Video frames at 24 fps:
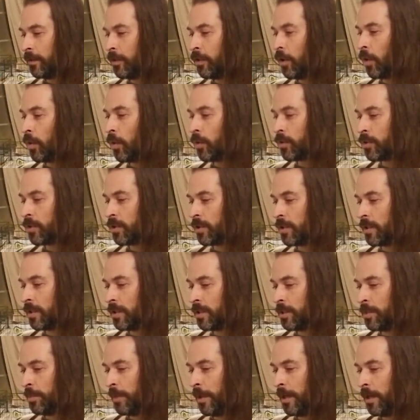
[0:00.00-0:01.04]
Dos,
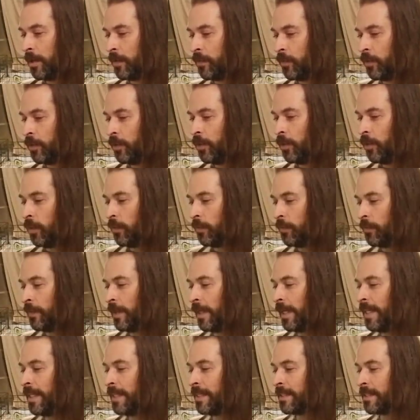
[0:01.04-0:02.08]
Spanish for two.
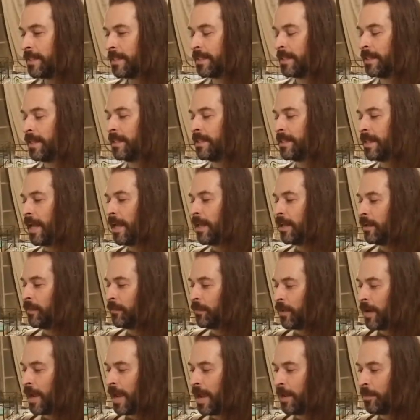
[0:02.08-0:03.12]
Feliz, Italian
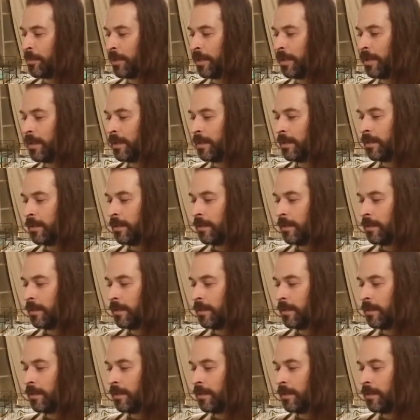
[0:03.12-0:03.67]
for happy.